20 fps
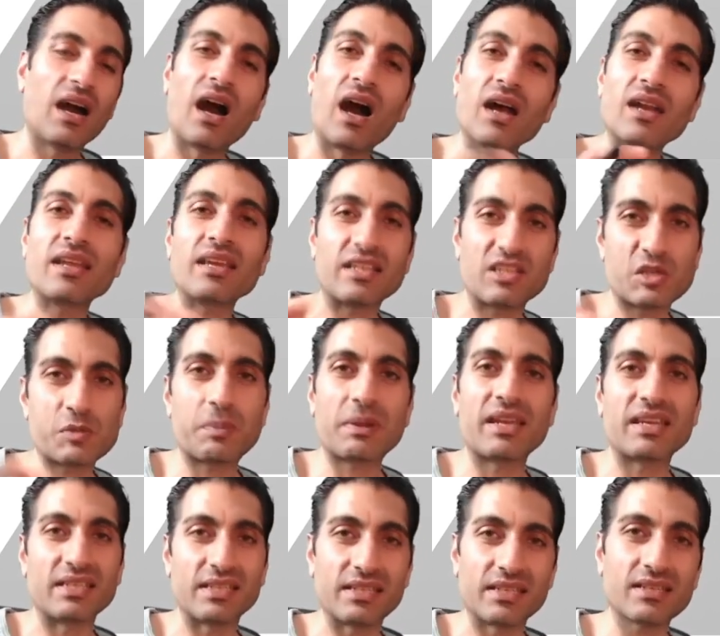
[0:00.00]

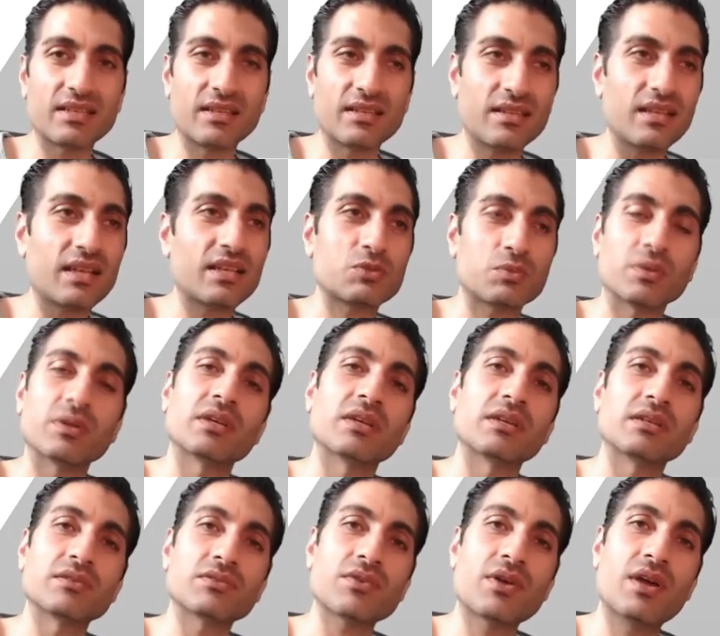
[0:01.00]
unexplained. That's what it
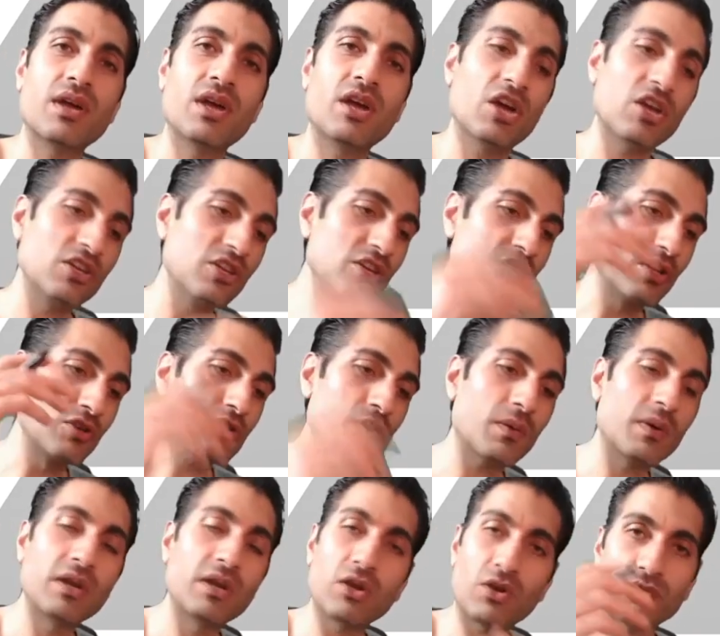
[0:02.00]
is.
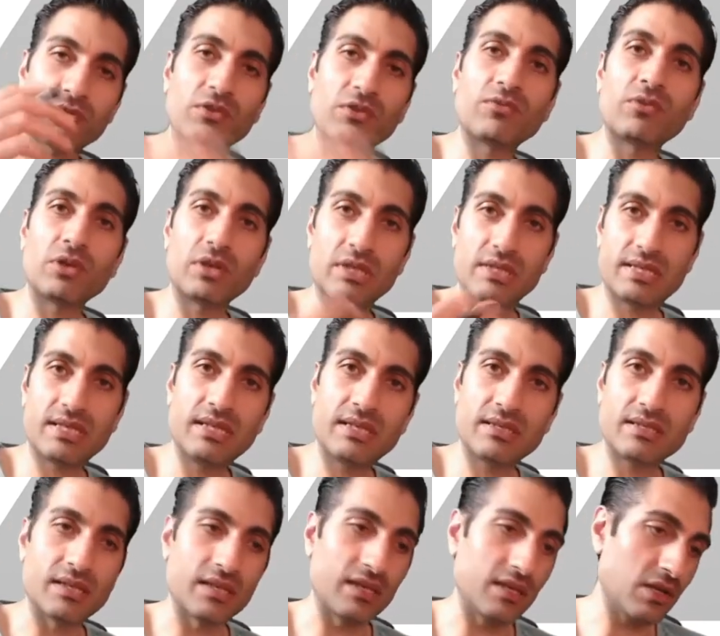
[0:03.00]
So a lot of the
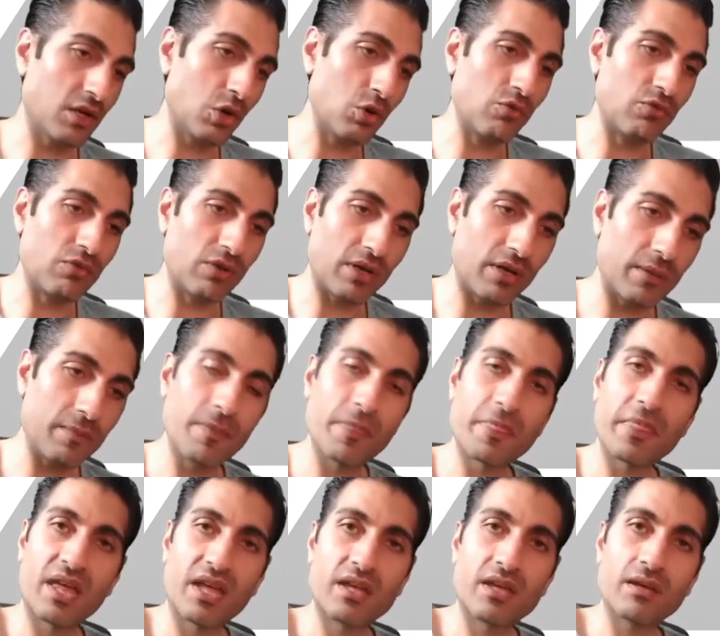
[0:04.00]
volatility over
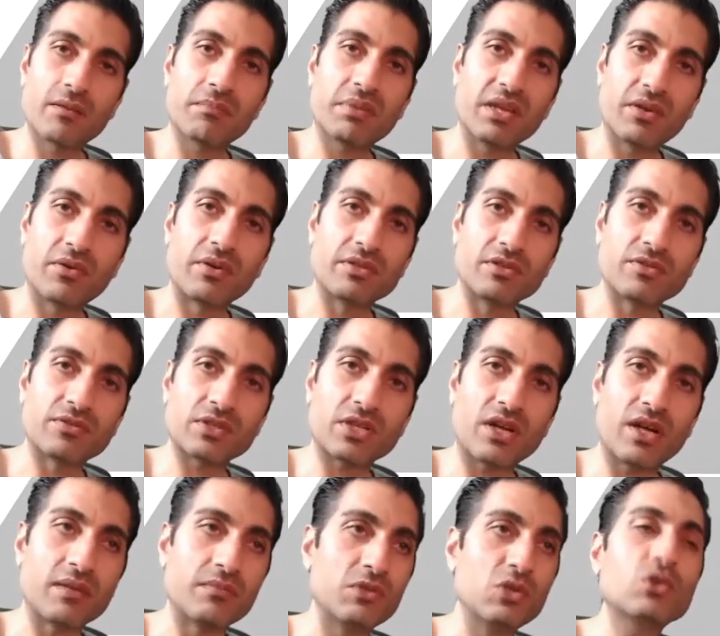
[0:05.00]
periods of
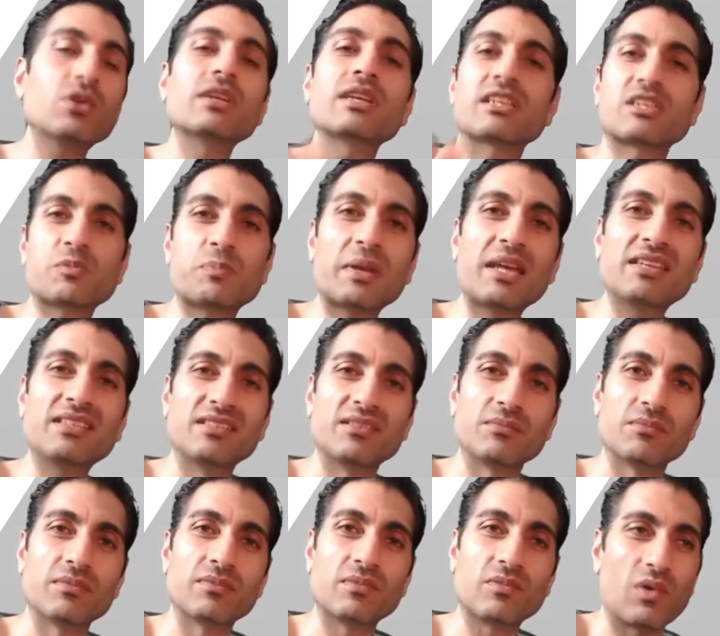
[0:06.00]
time, you can explain
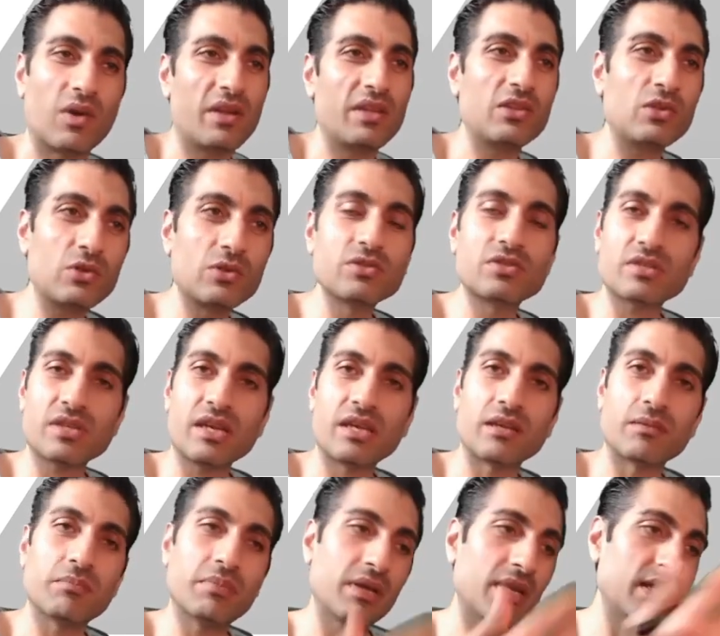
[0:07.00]
them, right? You can
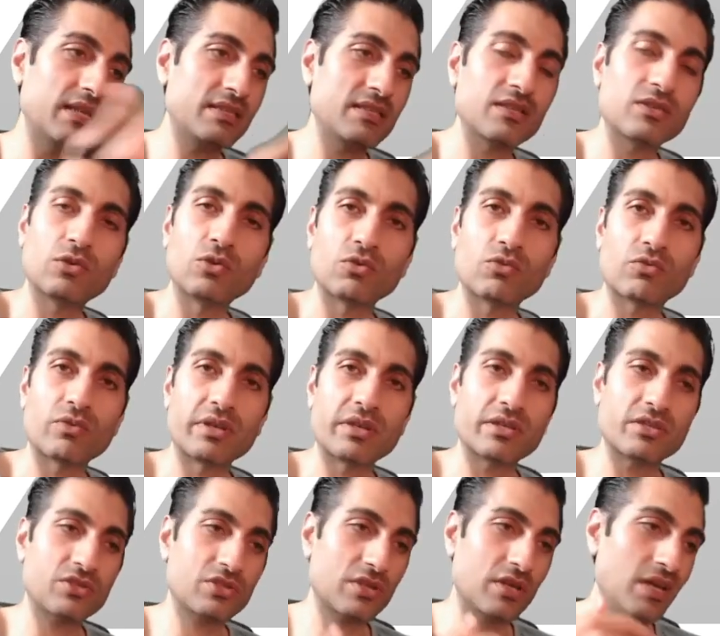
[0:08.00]
say political
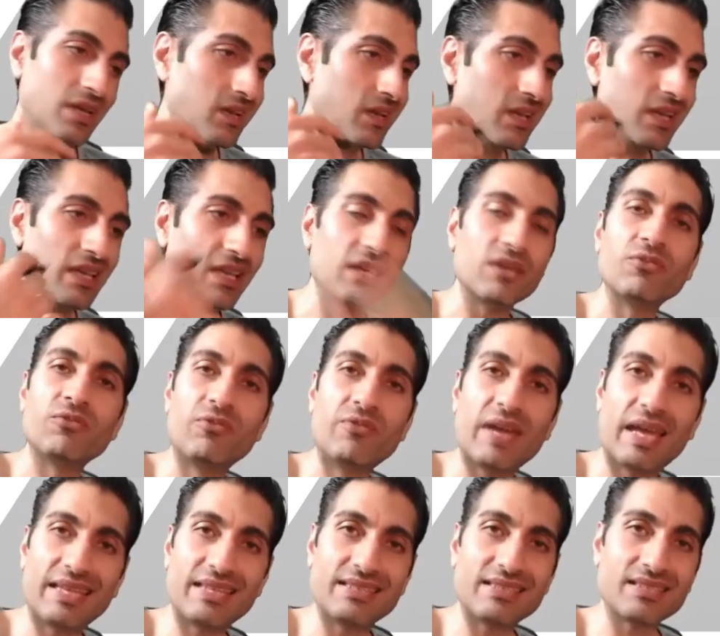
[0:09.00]
risk,
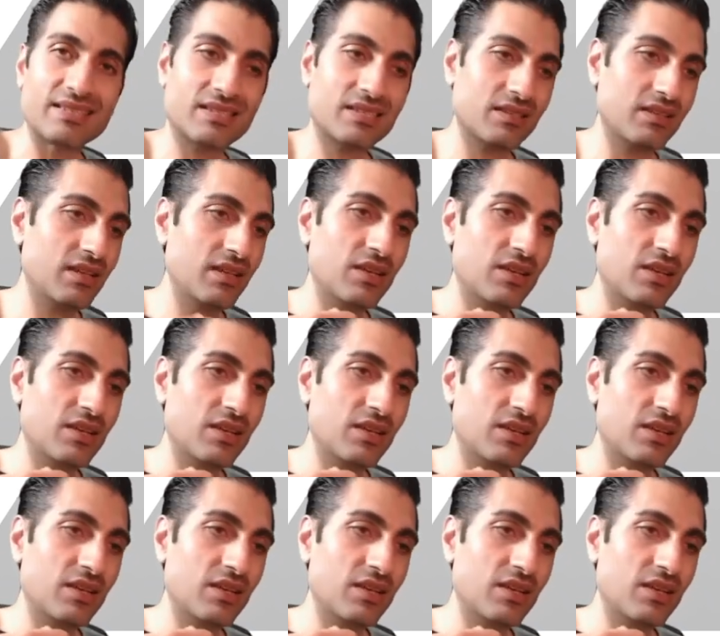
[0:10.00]
event